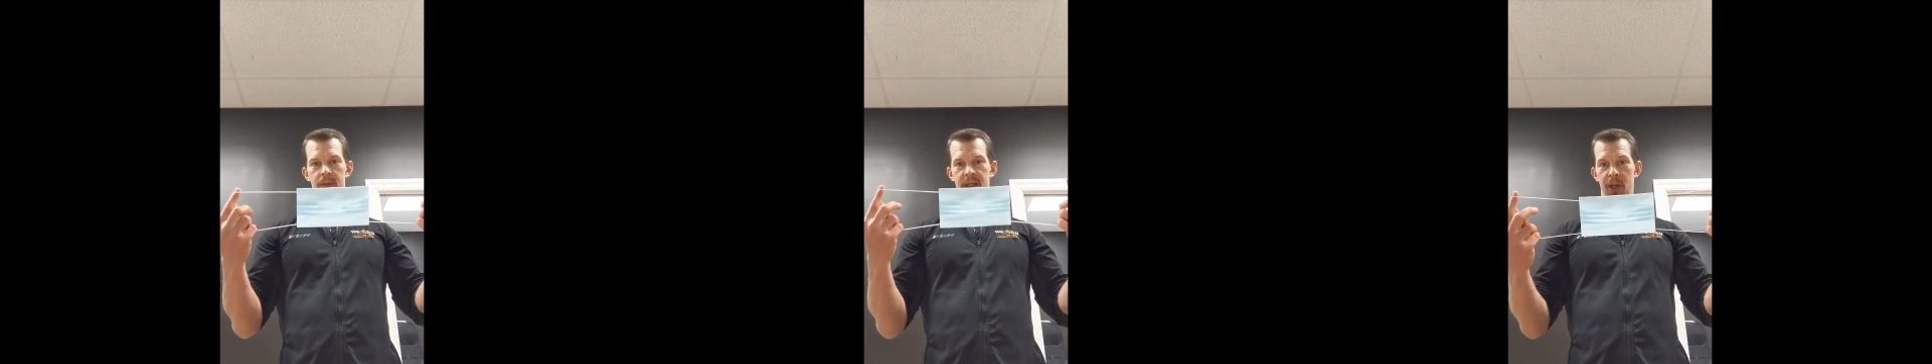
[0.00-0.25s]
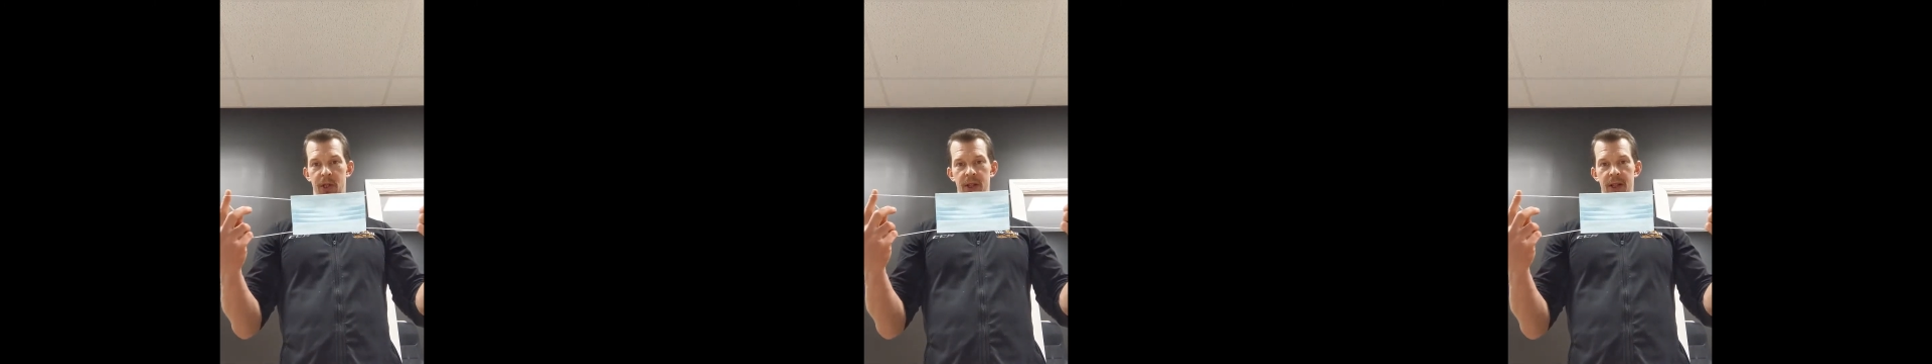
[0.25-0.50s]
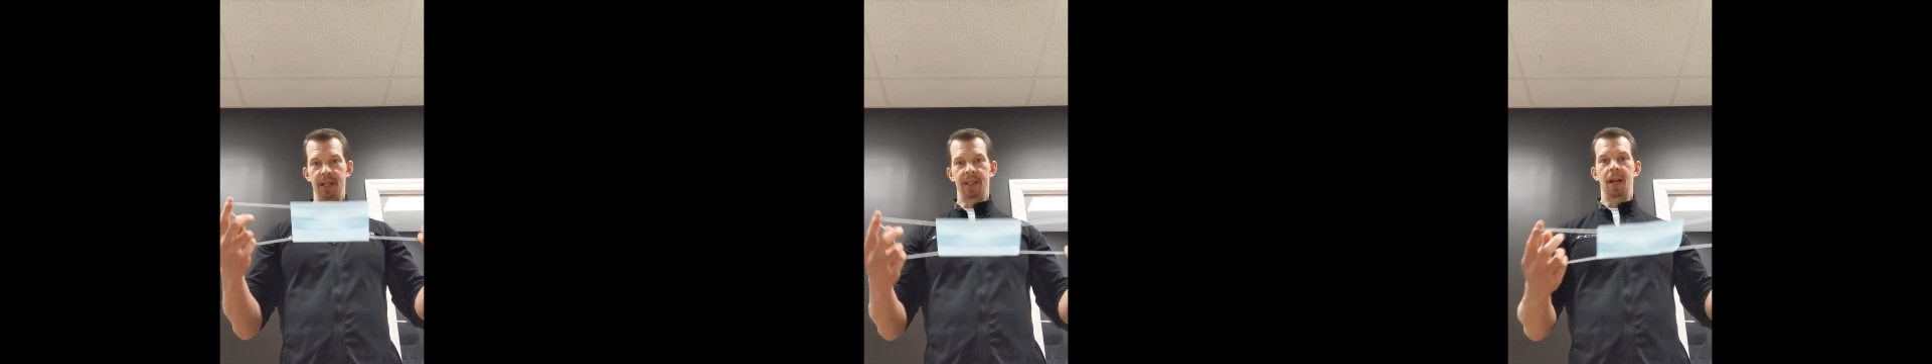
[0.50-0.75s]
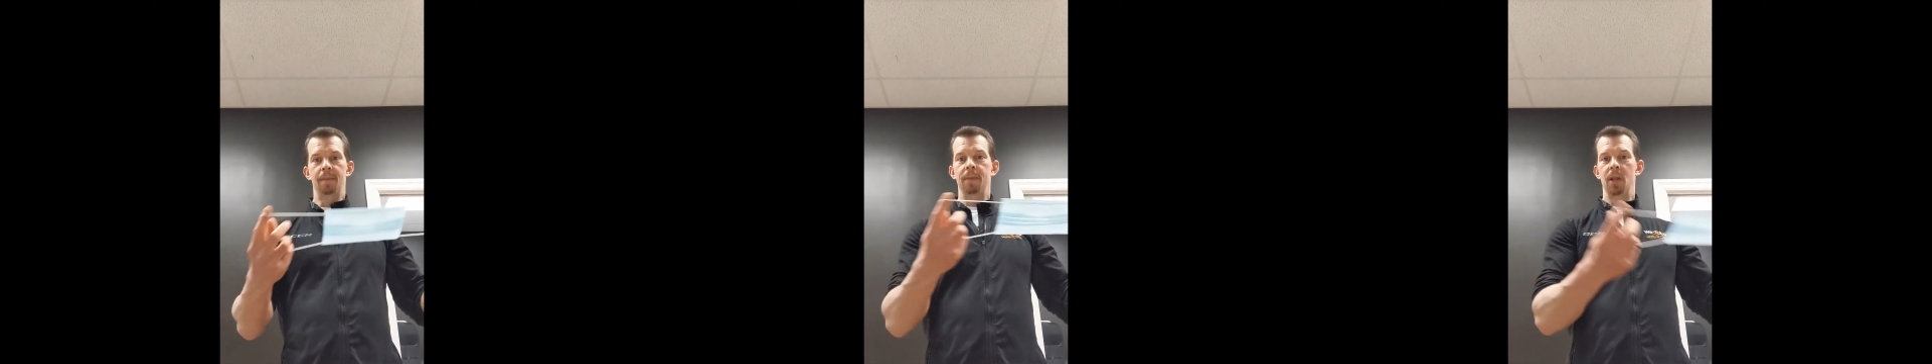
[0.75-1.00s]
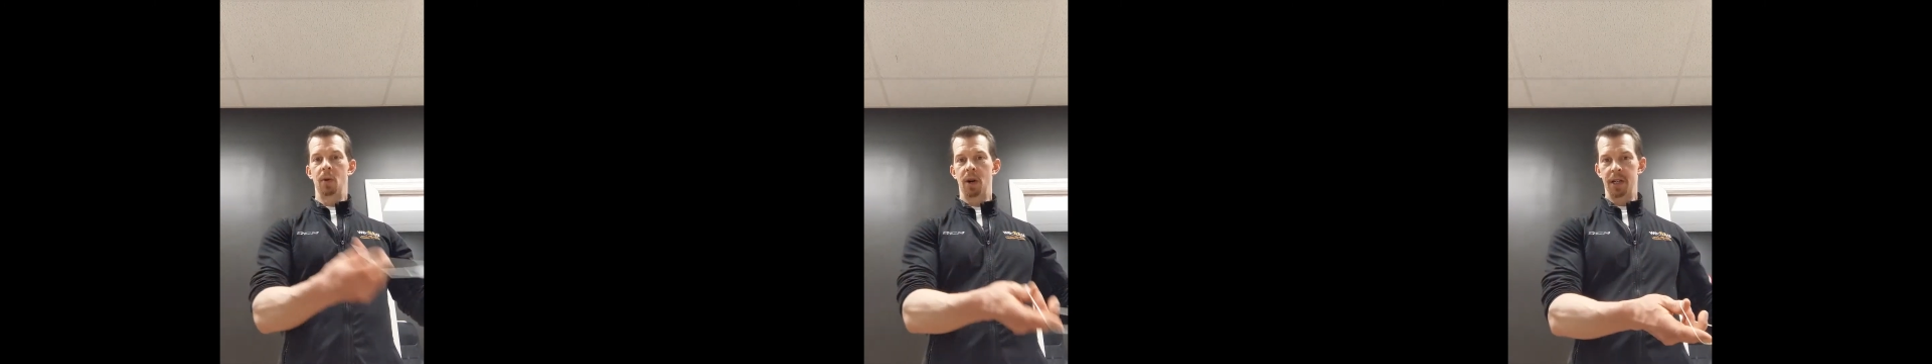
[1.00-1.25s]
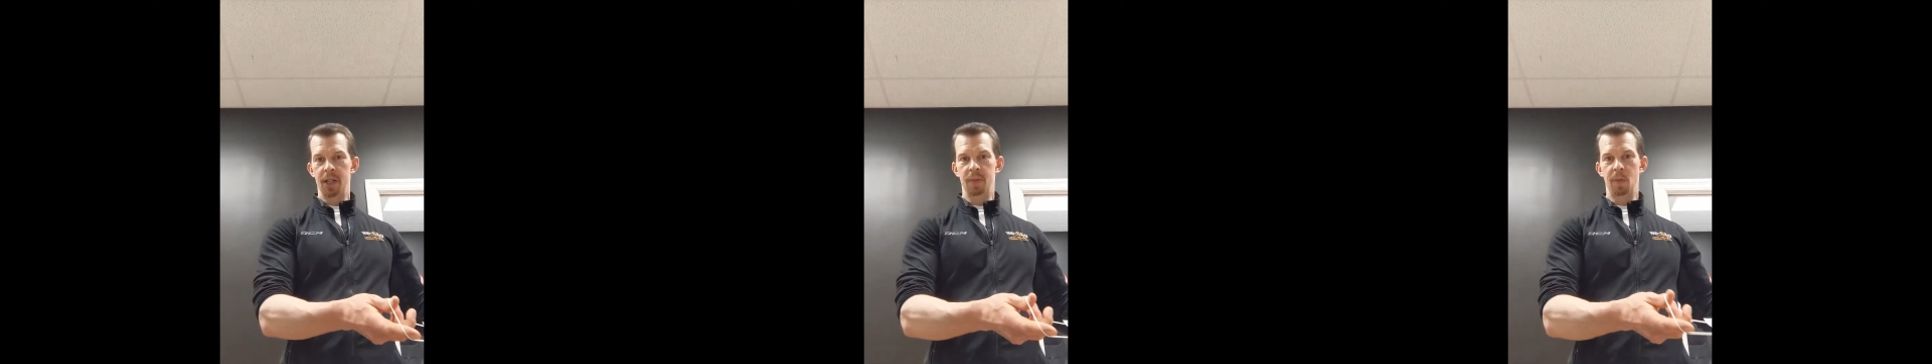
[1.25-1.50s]
especially this type, you want
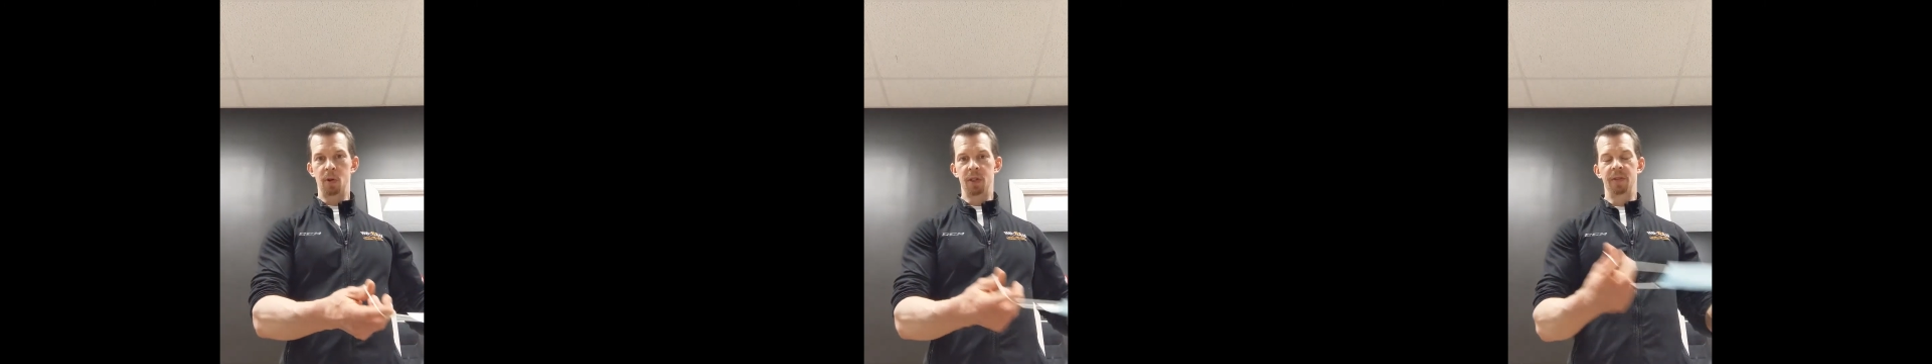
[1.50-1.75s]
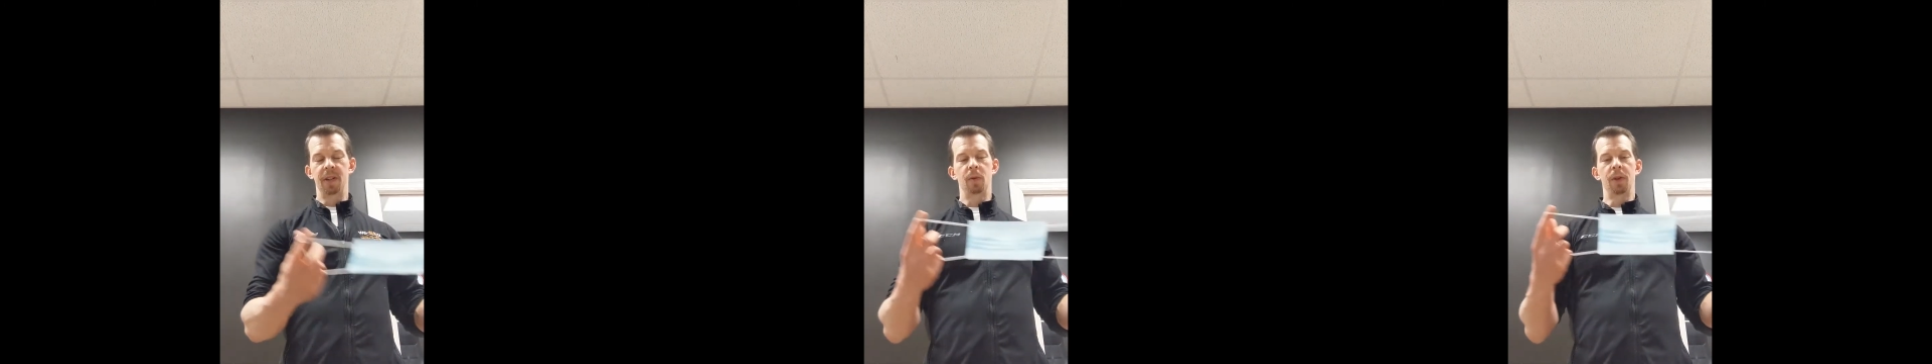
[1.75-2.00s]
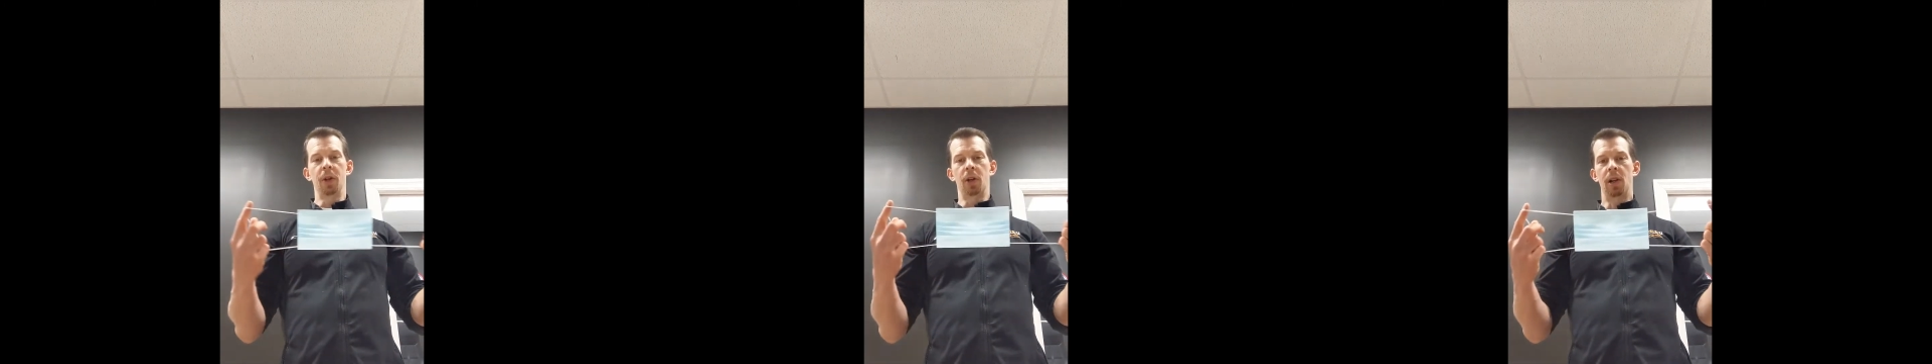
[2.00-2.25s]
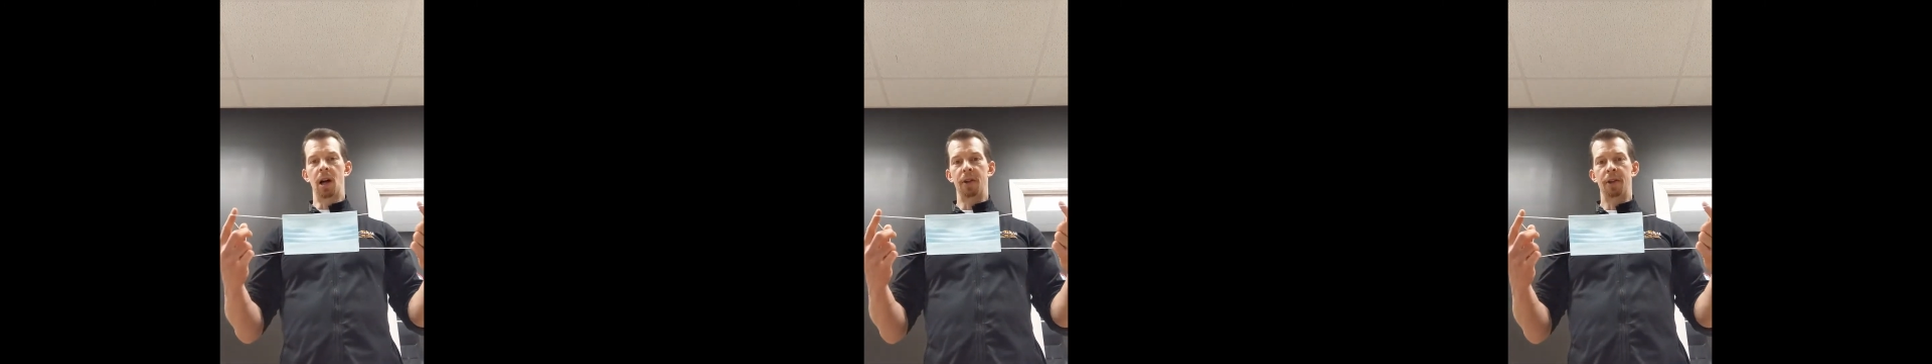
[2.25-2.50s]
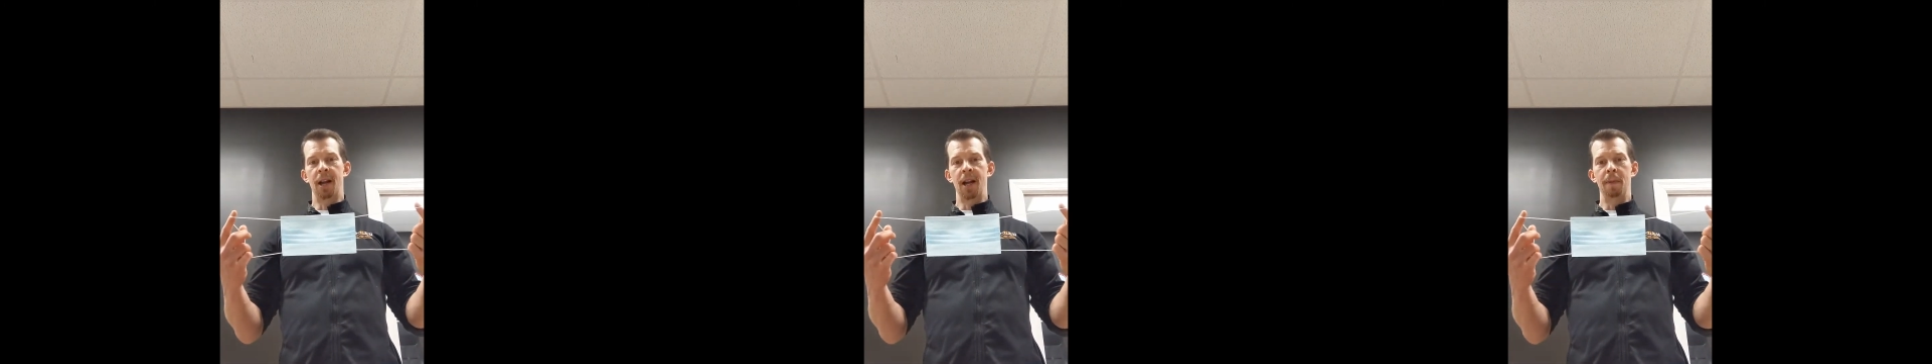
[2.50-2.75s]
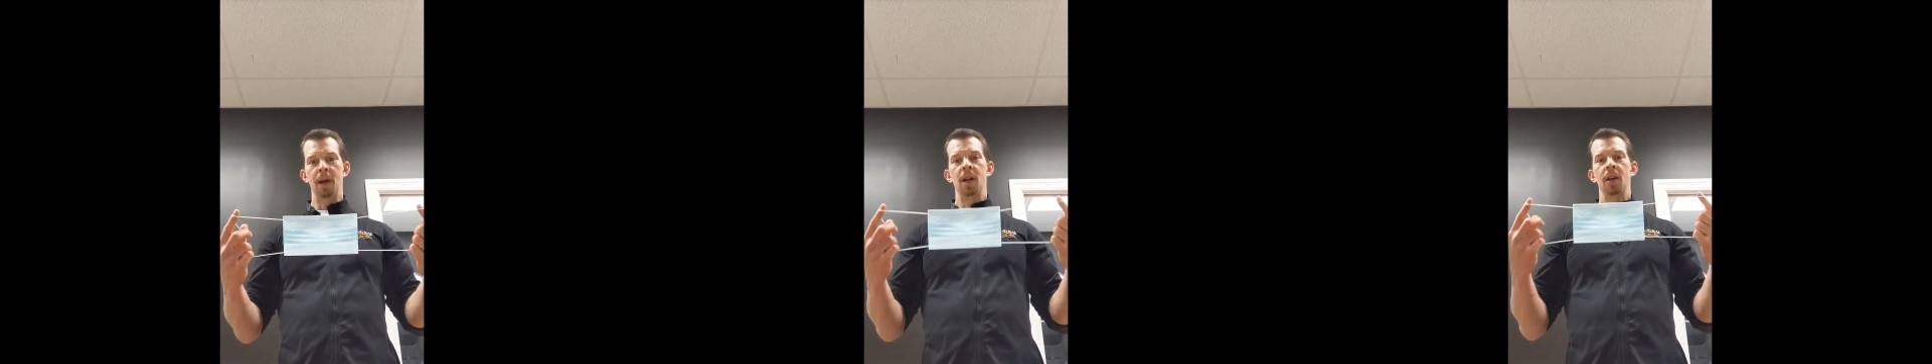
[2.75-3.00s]
to dispose of it with your cloth type.